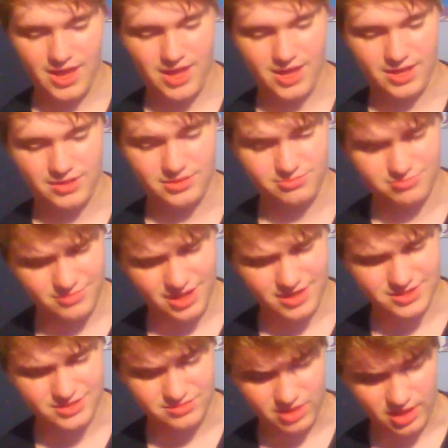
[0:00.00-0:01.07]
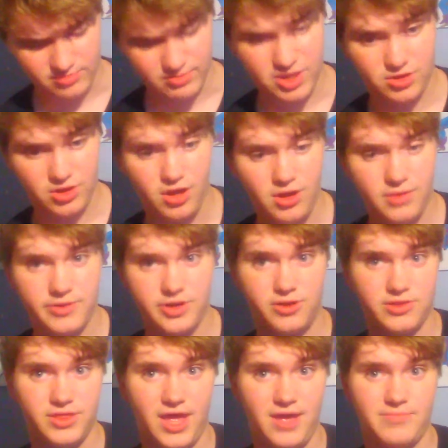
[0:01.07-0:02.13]
And I made comment
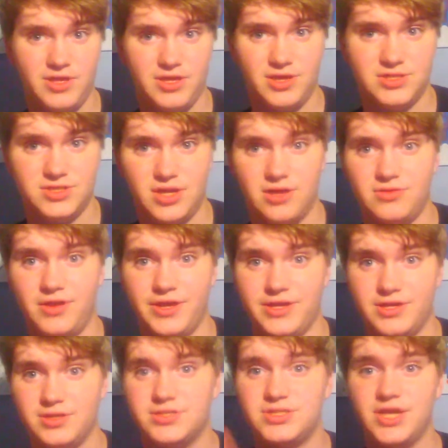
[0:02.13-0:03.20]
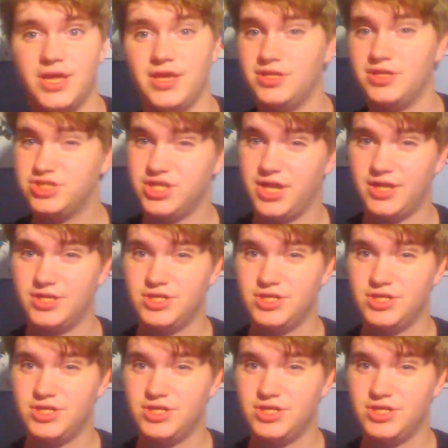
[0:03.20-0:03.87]
on that because unlike, say, G.I.